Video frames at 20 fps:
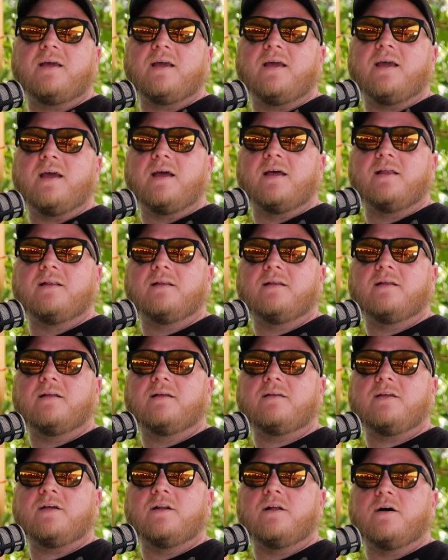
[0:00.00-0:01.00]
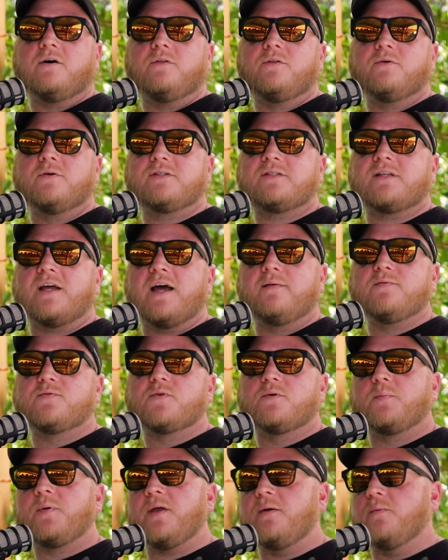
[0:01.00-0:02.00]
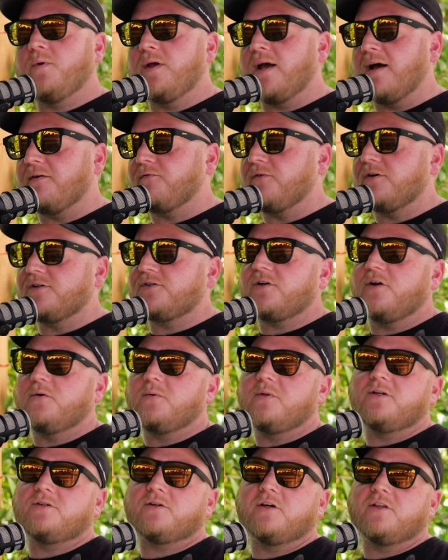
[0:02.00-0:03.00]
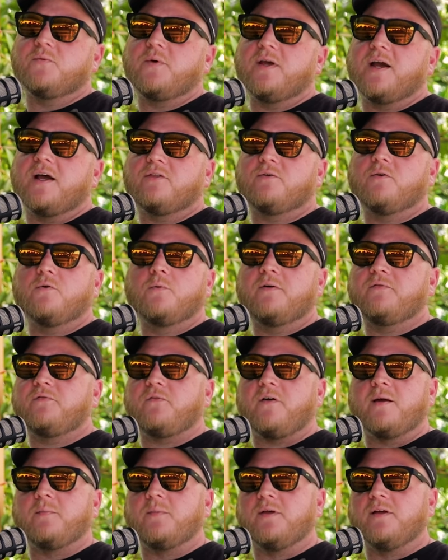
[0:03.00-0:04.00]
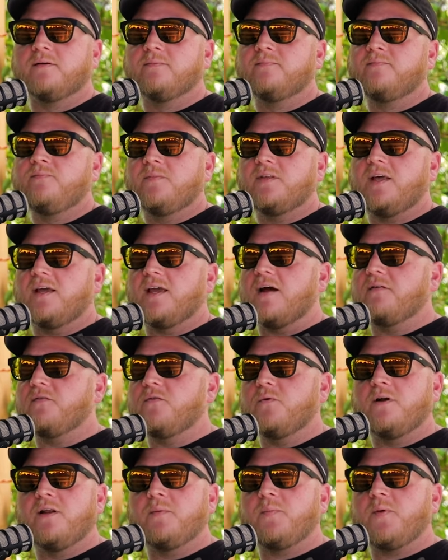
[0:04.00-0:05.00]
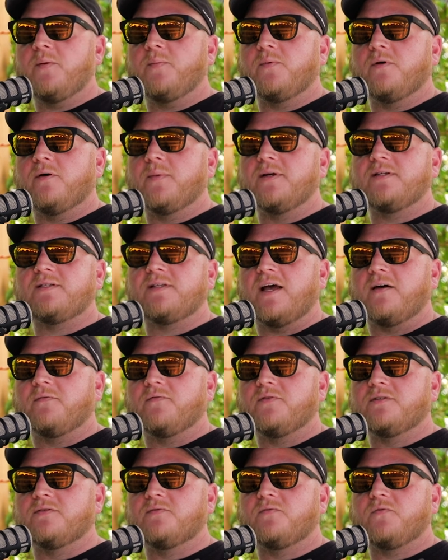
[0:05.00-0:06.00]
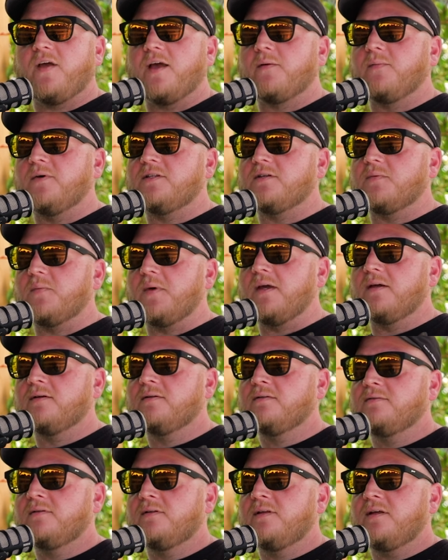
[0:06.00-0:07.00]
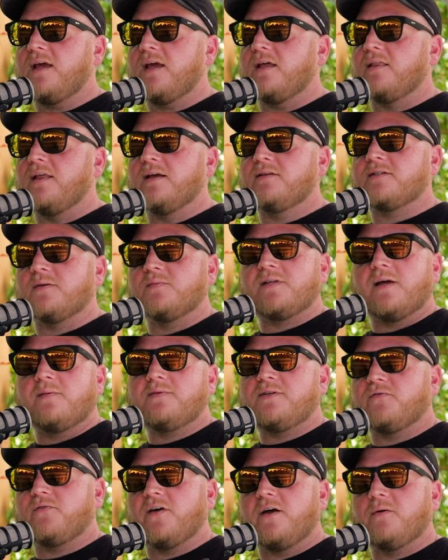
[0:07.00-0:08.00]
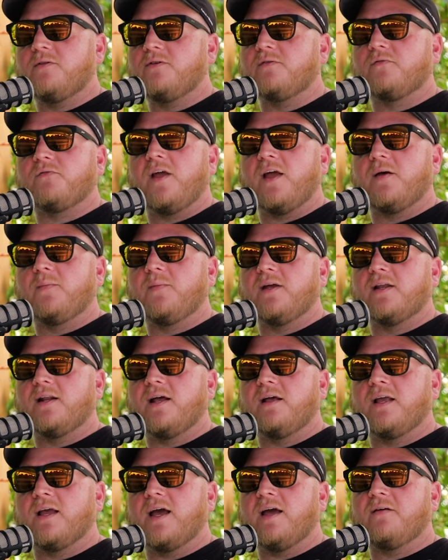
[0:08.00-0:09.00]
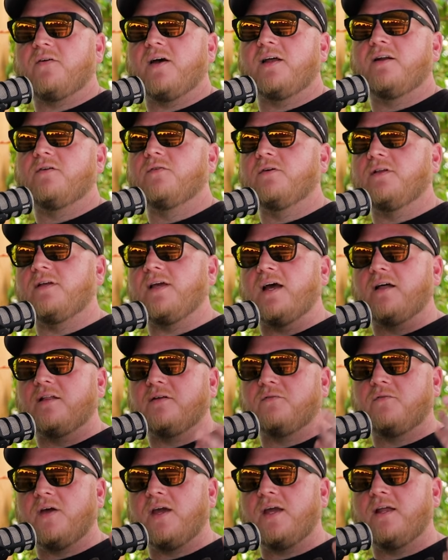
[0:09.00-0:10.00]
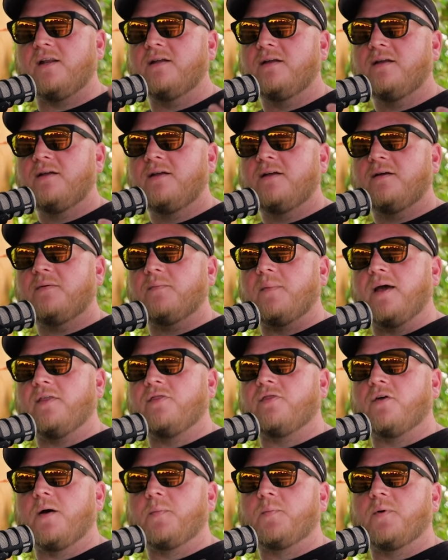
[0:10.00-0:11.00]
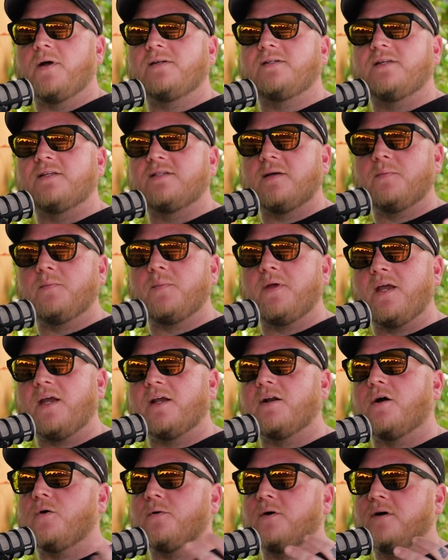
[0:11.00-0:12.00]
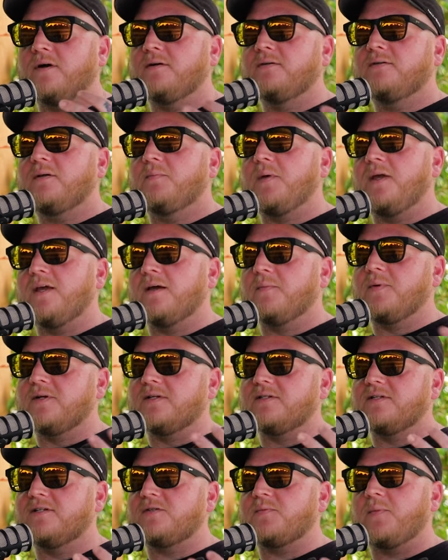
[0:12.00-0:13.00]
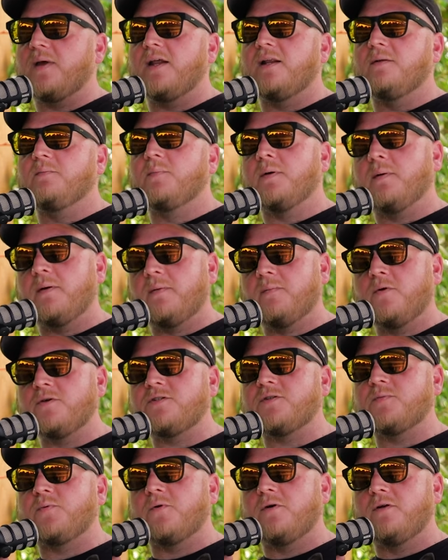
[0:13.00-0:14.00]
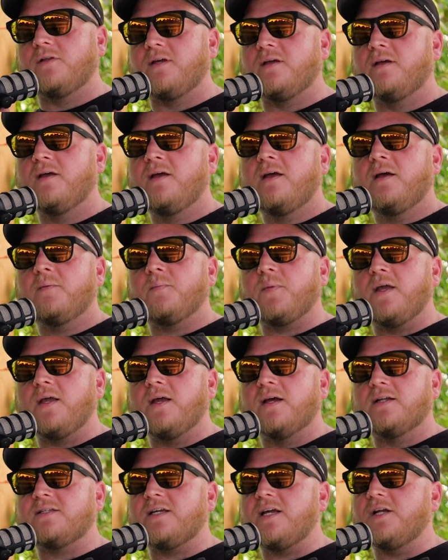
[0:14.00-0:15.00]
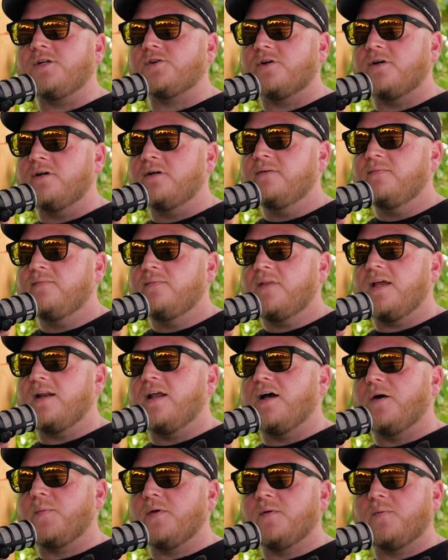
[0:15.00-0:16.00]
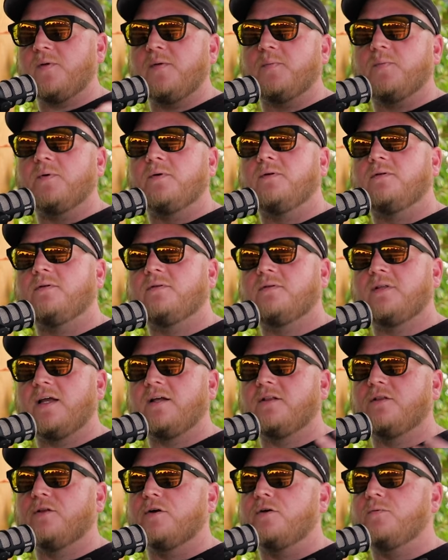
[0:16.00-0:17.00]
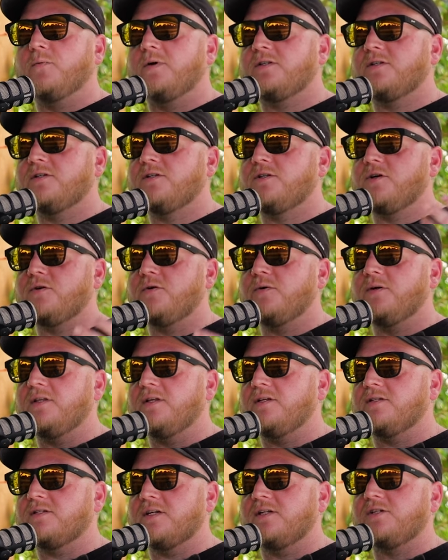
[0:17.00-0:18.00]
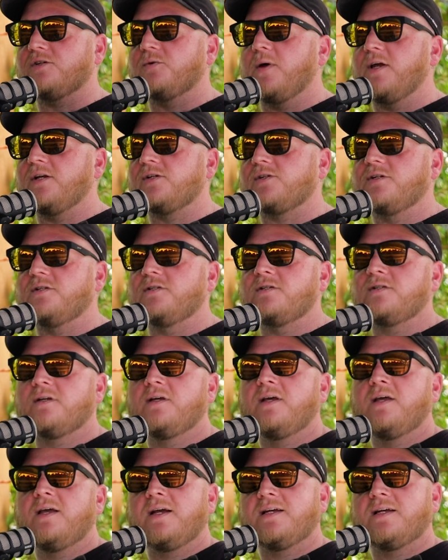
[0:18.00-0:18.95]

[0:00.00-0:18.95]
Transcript: And you know, there was times where people we got frustrated with each other. We got through. We're family. Like every one of people on my staff is family to me. Yeah. And like sometimes you fight with your family, and I, I've had to really elevate my thought process on being an owner and being a businessman, and but most importantly, being a teacher and helping people like learn what to do in these situations.